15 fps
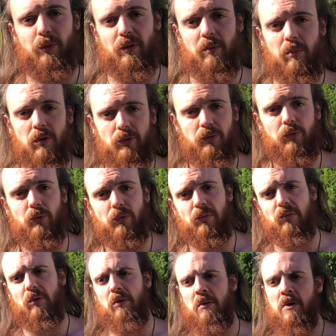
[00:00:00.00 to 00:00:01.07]
able to do,
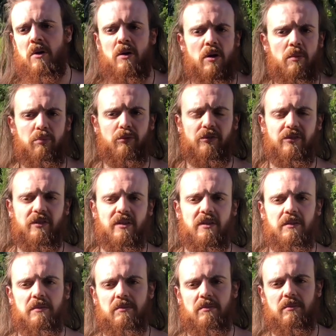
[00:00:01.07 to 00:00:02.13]
so a pretty
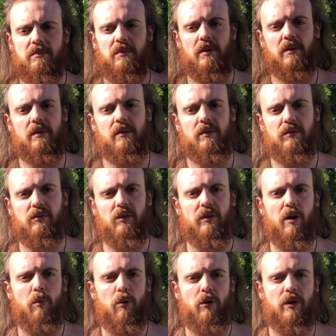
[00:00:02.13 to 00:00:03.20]
uh,
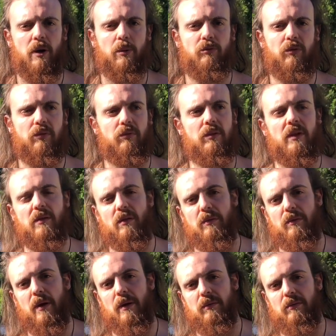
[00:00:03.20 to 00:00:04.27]
standard workout, just
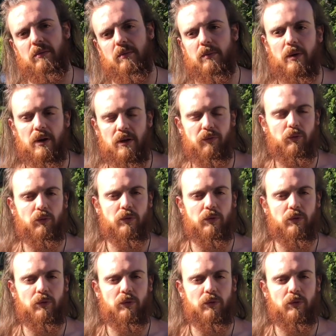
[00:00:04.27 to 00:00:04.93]
exercise, if you don't